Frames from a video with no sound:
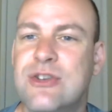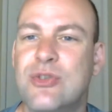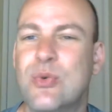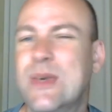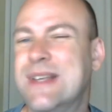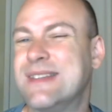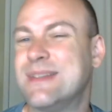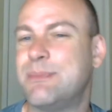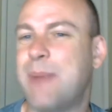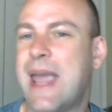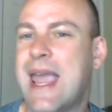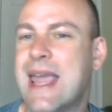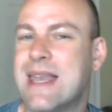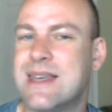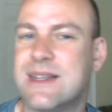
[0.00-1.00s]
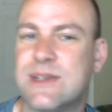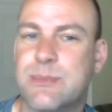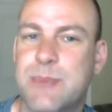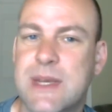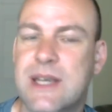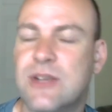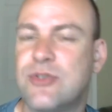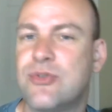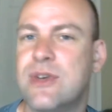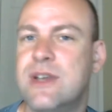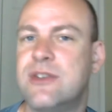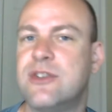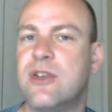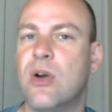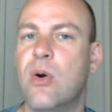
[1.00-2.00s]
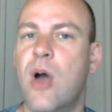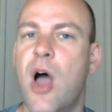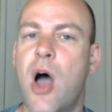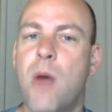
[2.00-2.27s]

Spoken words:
to expand its bigotry so